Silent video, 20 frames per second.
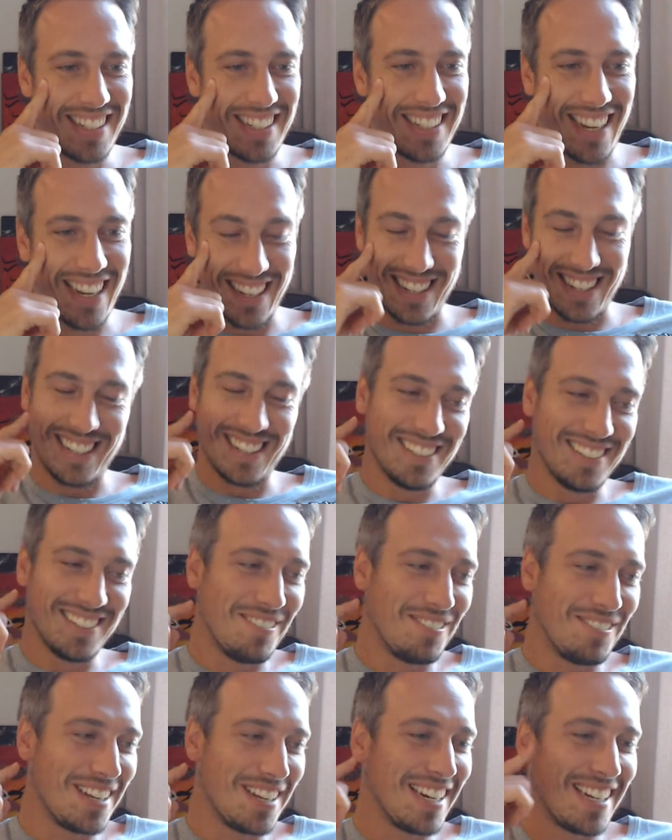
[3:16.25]
Yeah, I
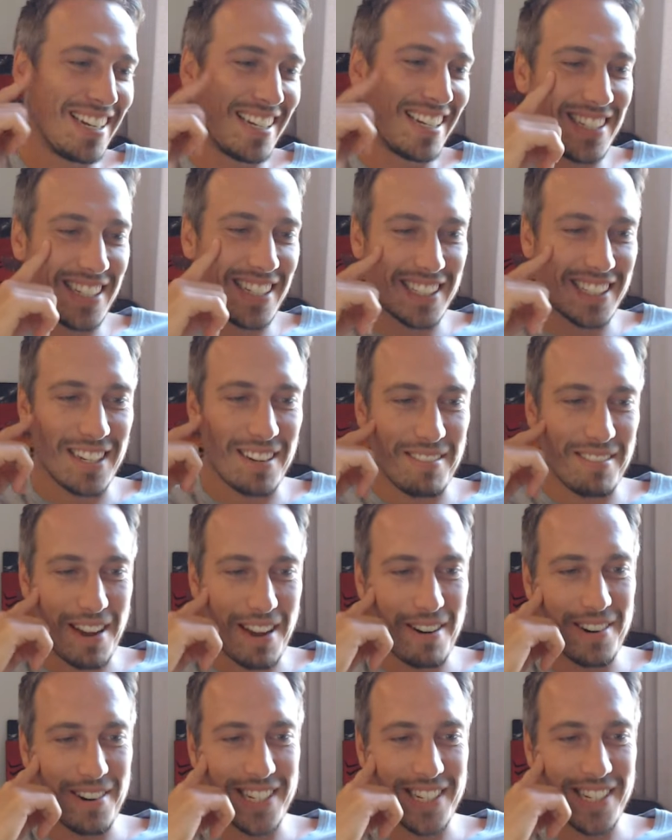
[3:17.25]
know. I play like 6-7
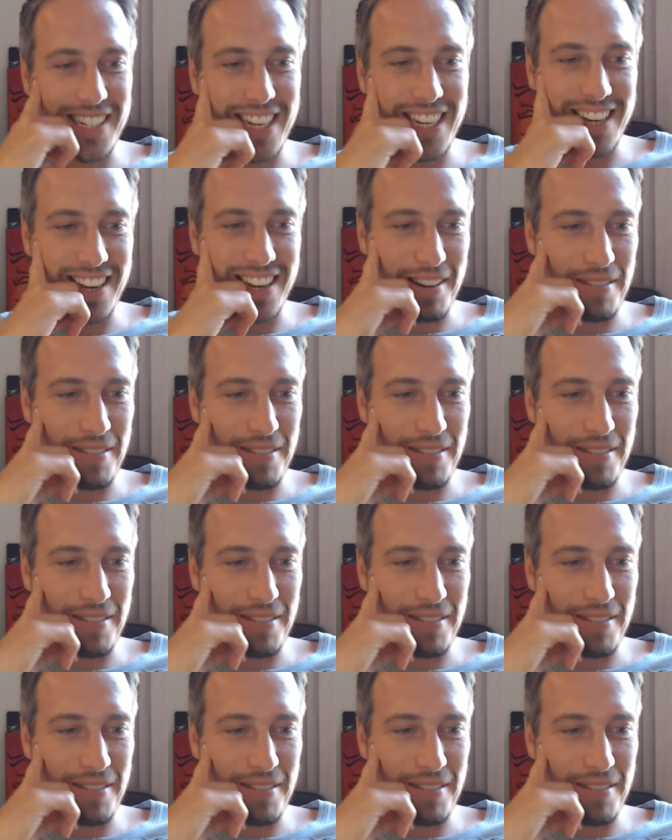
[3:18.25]
hours a day,